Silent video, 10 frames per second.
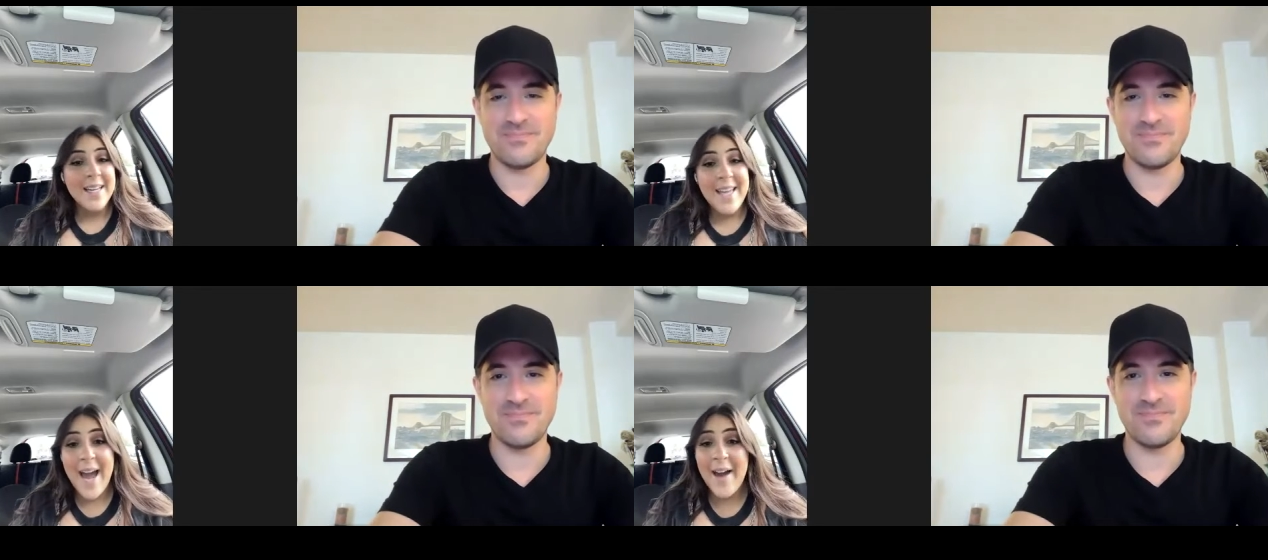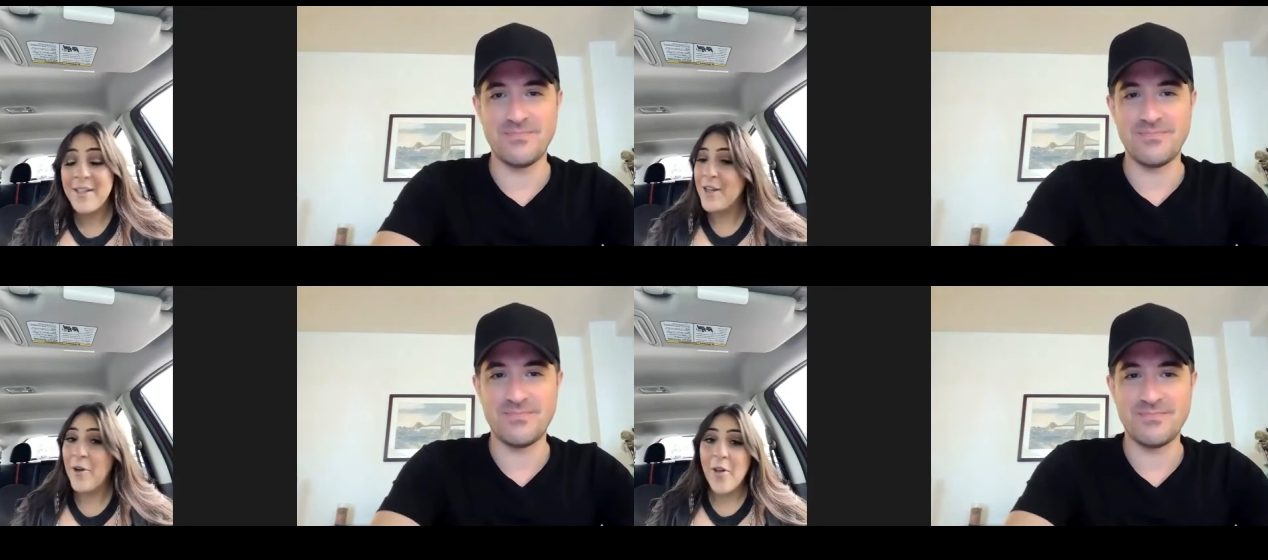Speaker 1: Yeah,
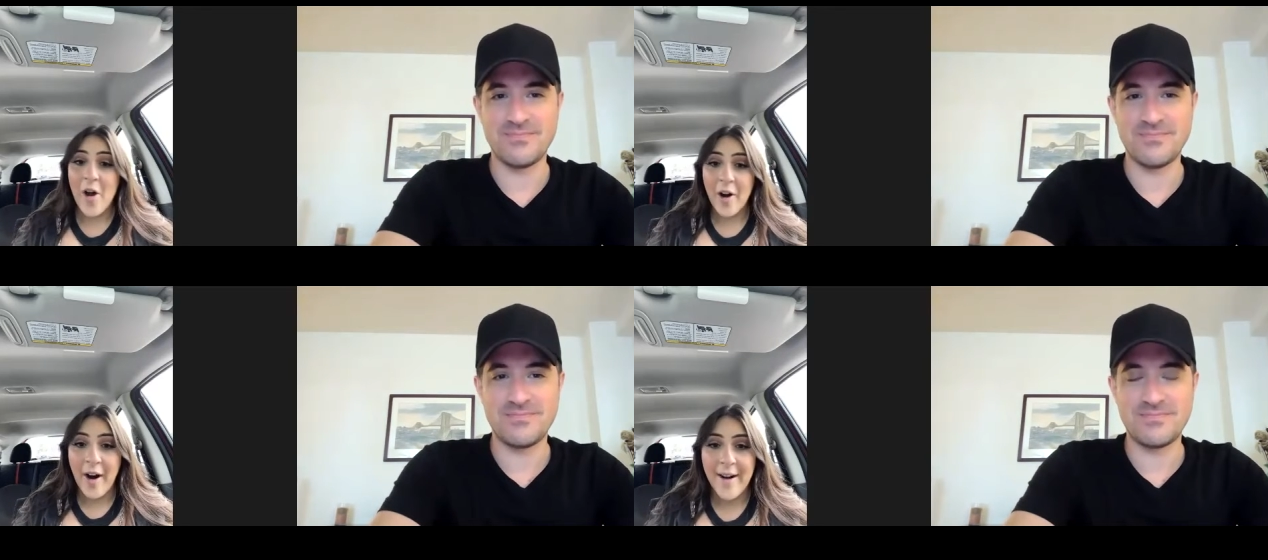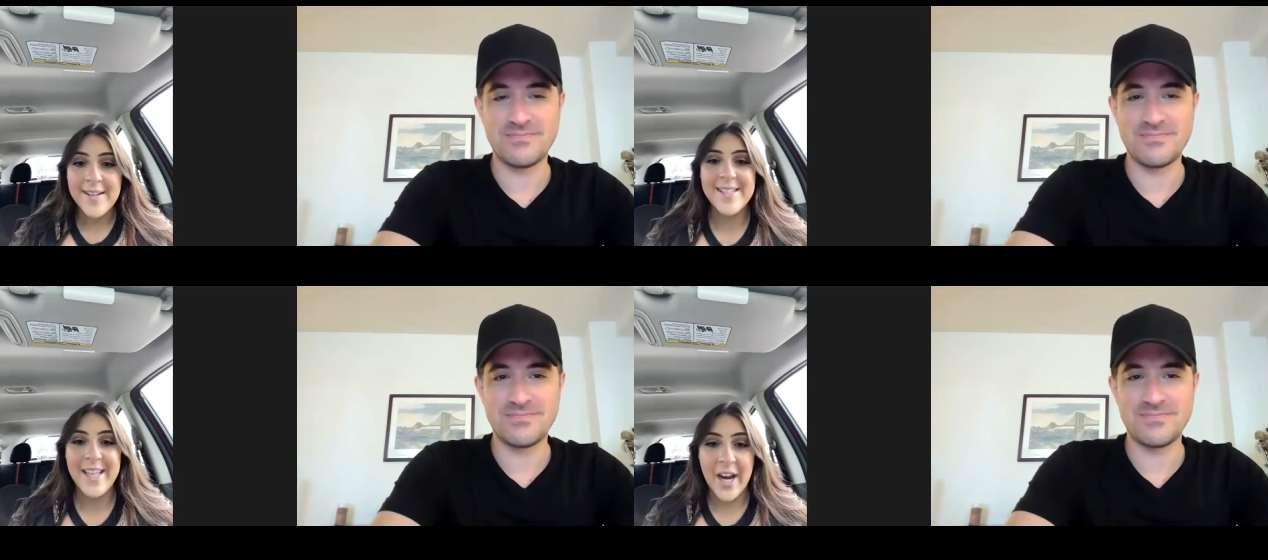no longer
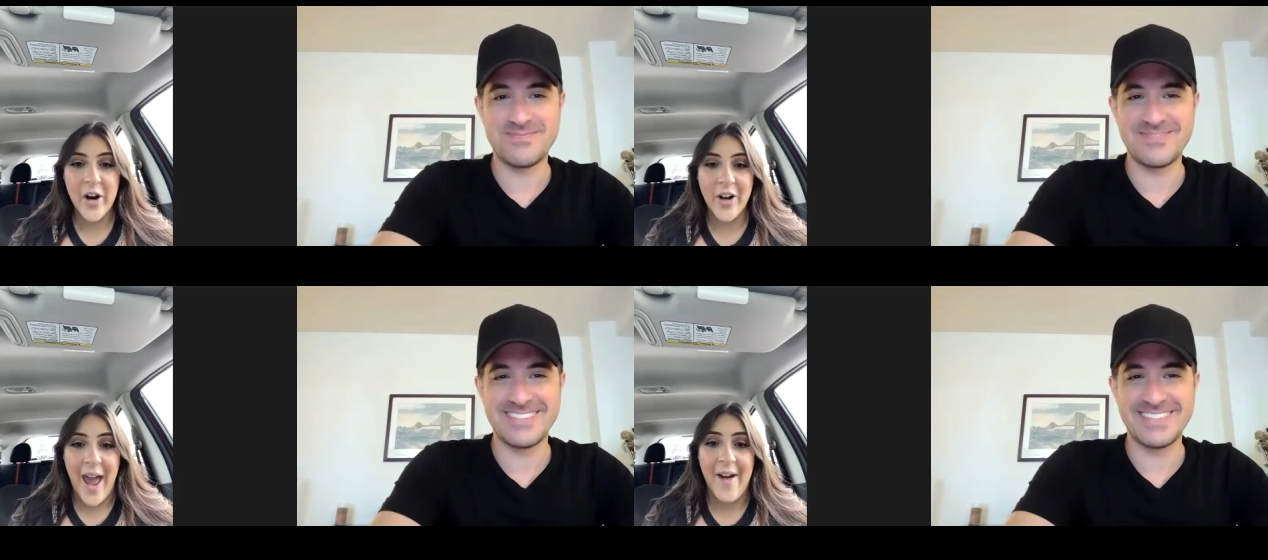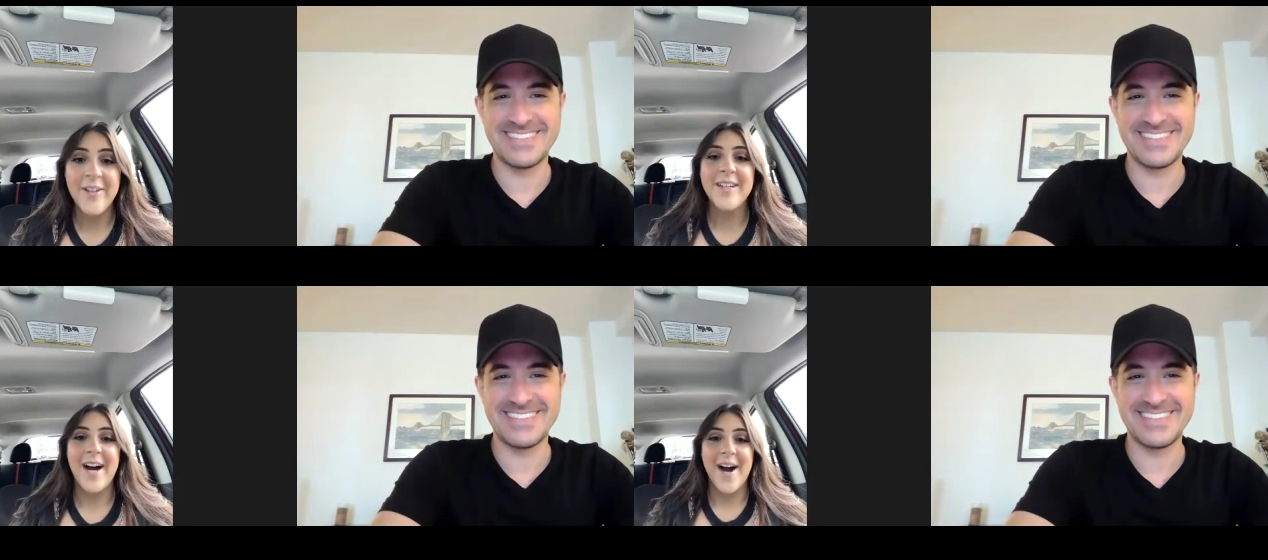city girl
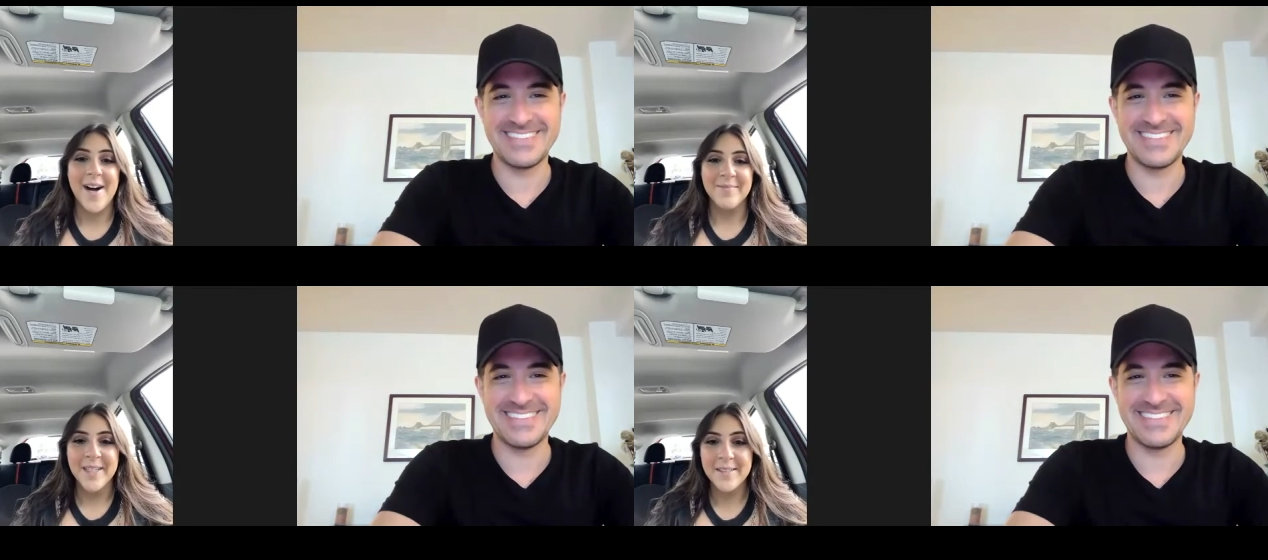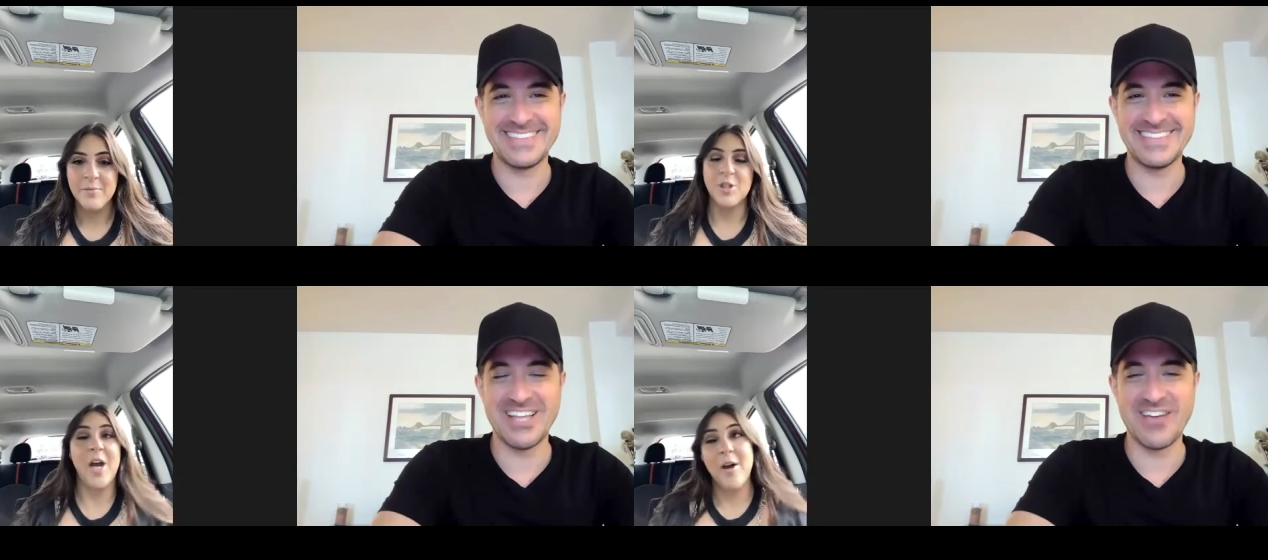now, um,
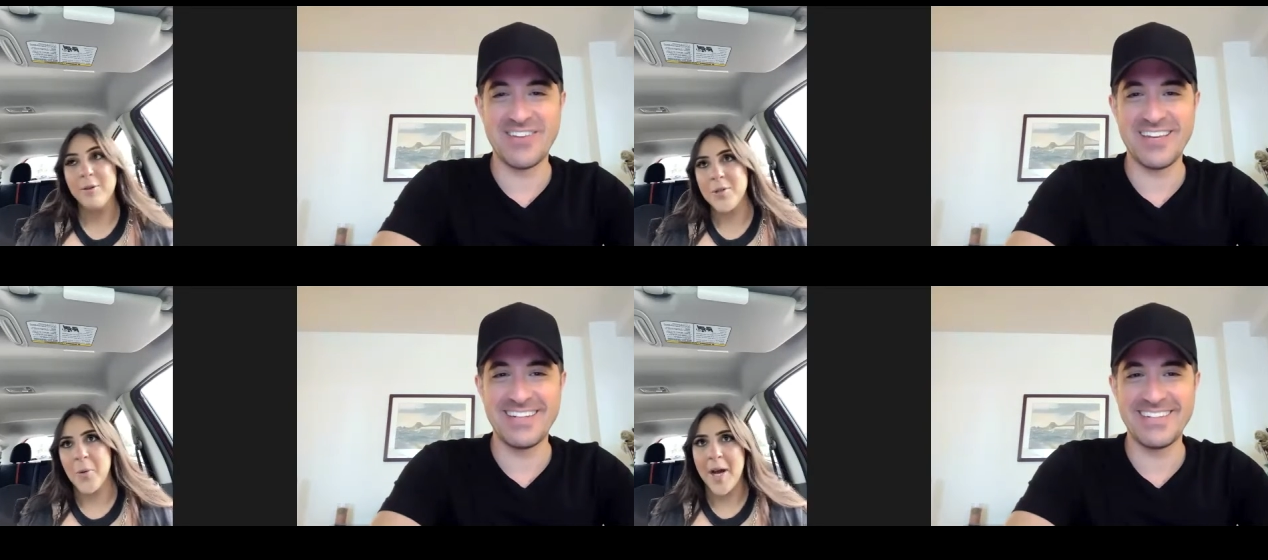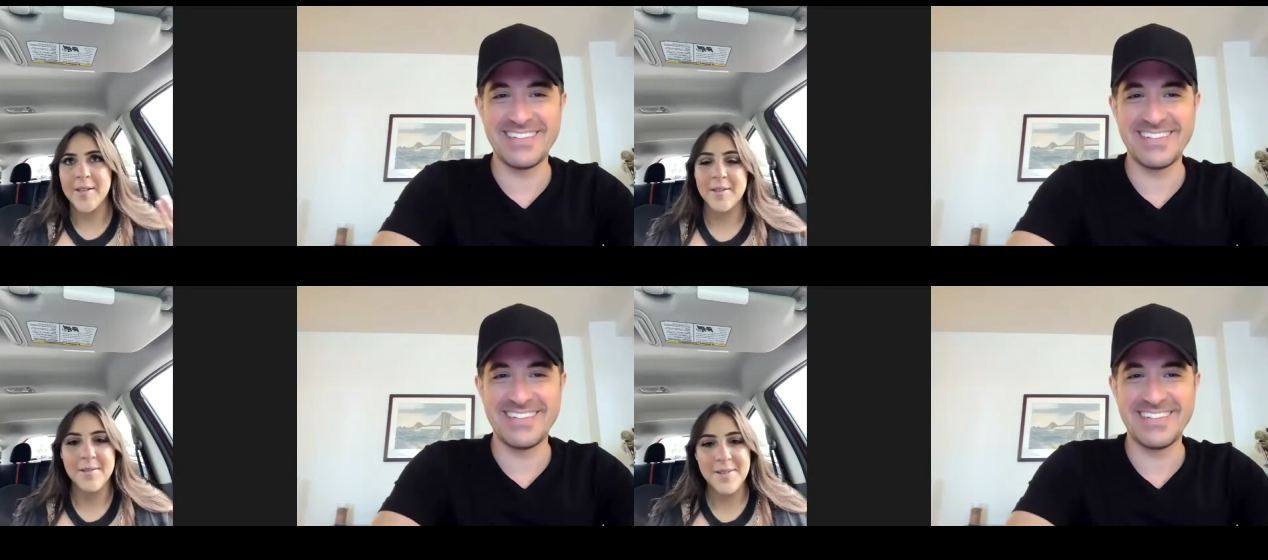which Love I it. always
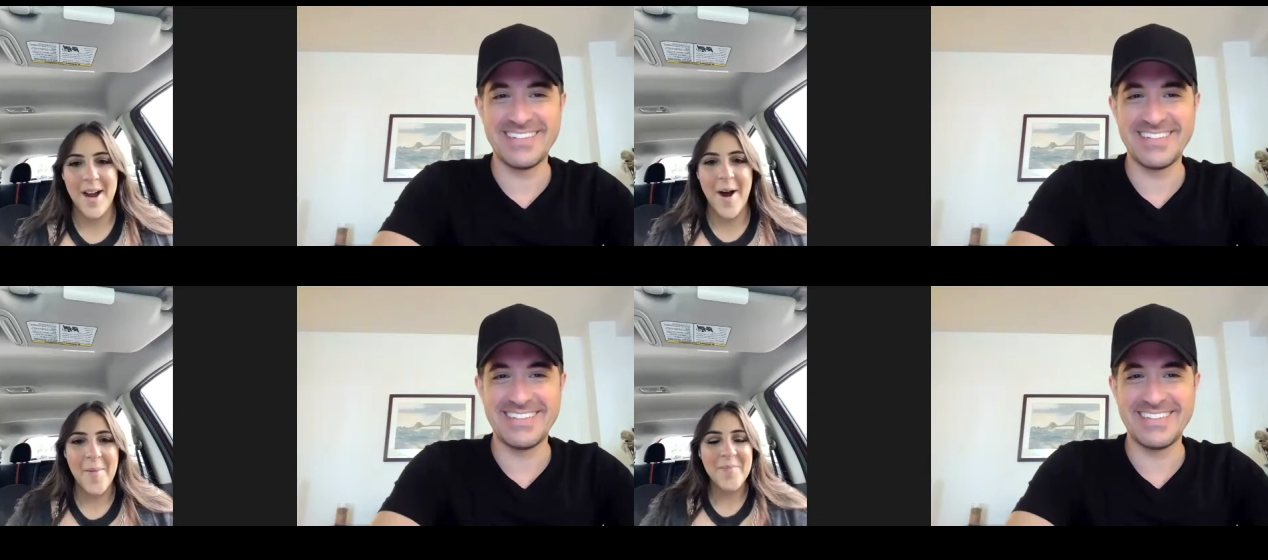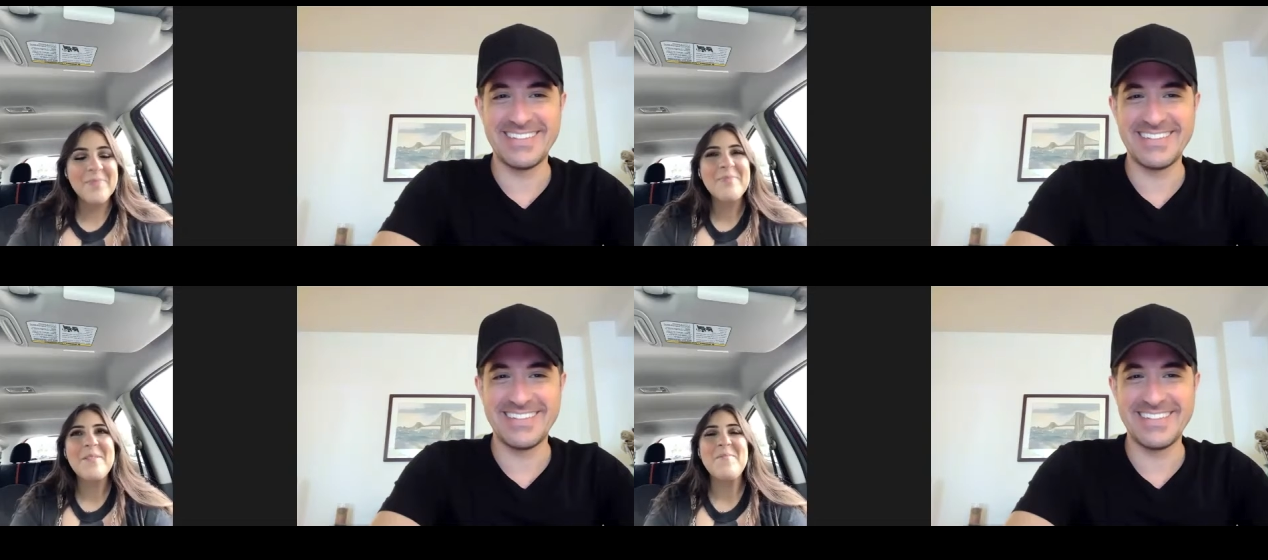was.
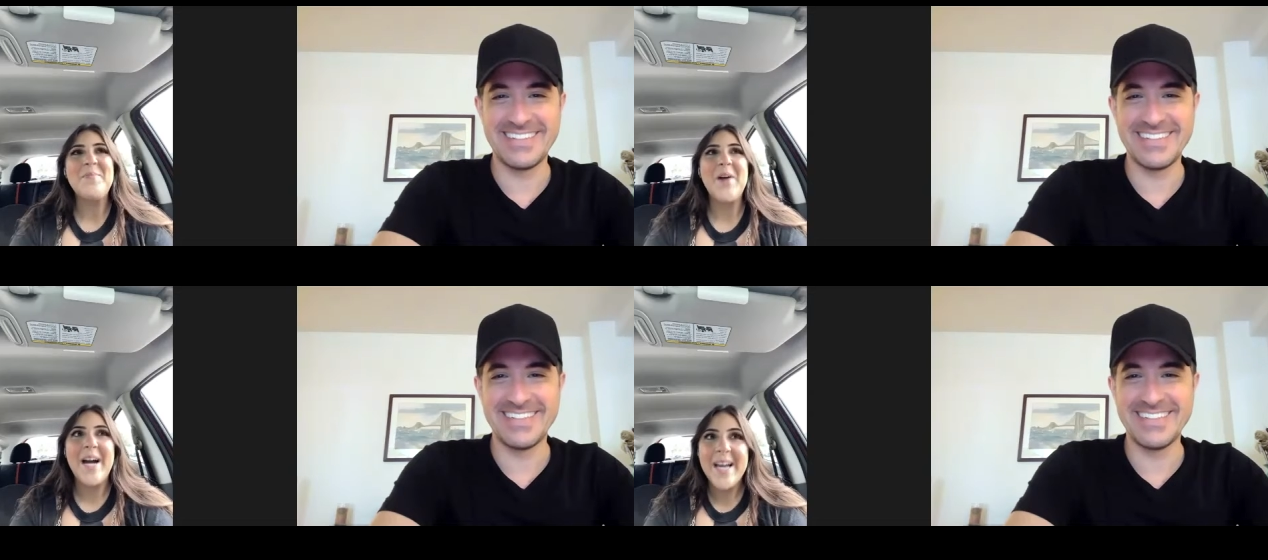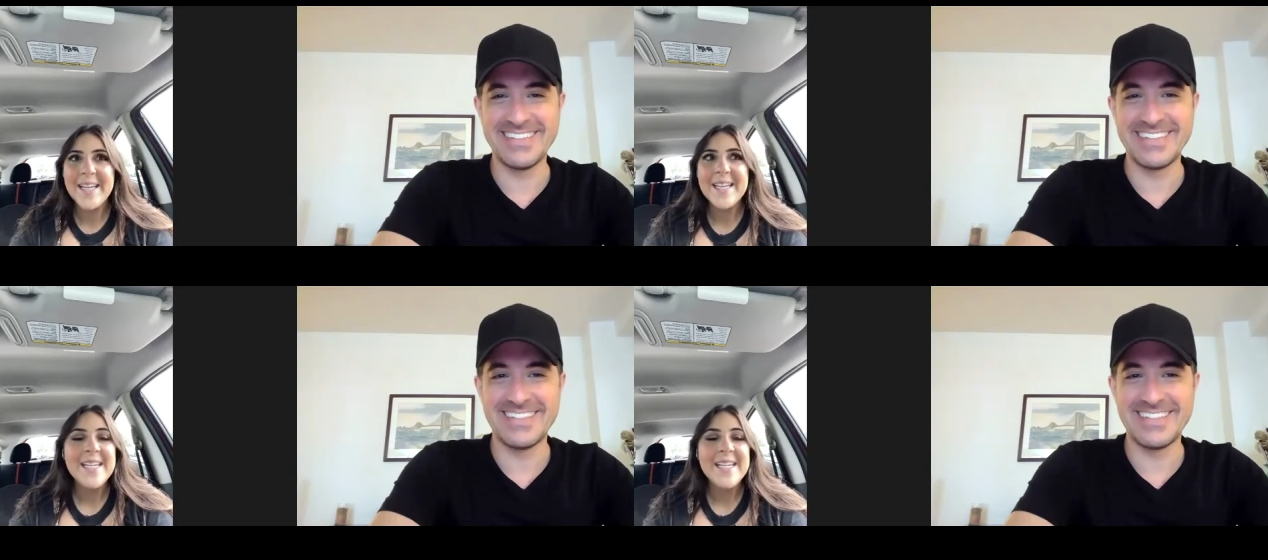Um, but